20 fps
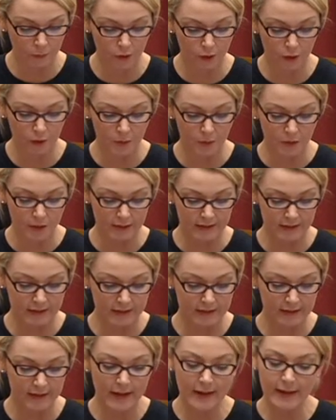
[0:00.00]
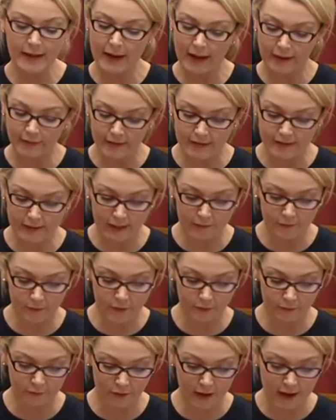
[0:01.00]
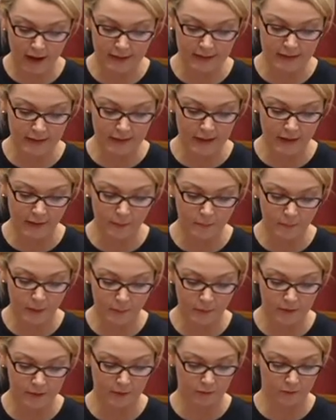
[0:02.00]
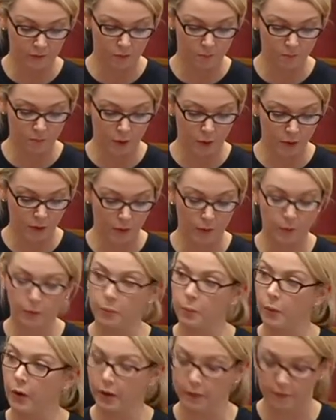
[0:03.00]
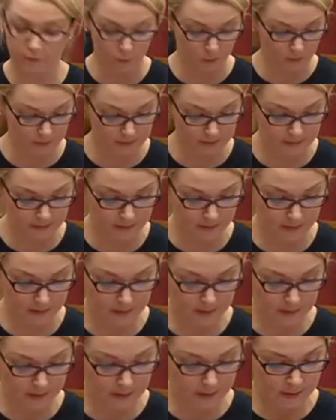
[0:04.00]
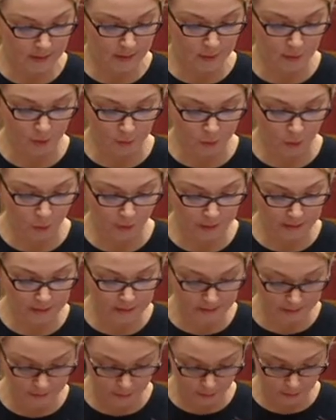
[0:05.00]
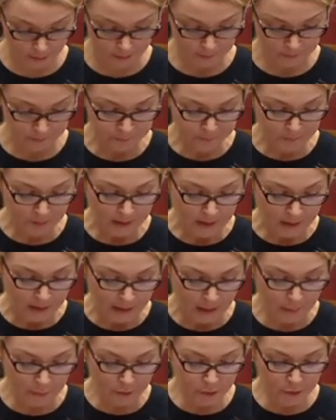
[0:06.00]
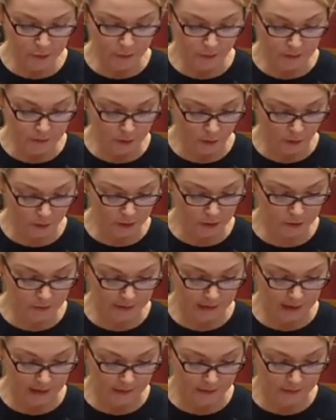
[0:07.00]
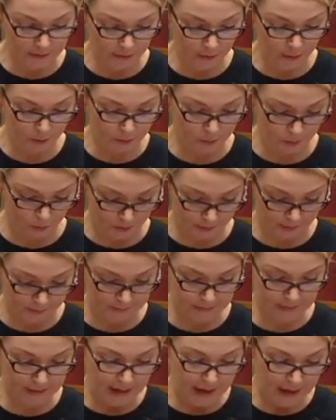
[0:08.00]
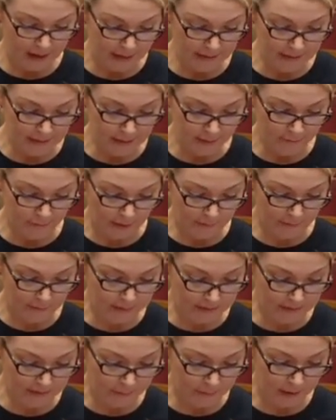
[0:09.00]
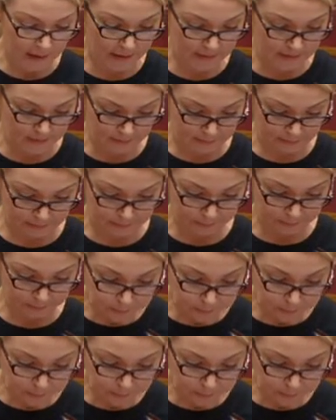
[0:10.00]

to communities and the safety of RANs and other members of the remote health workforce. The report continued. Aboriginal and Torres Strait Islander health workers identified that some hazards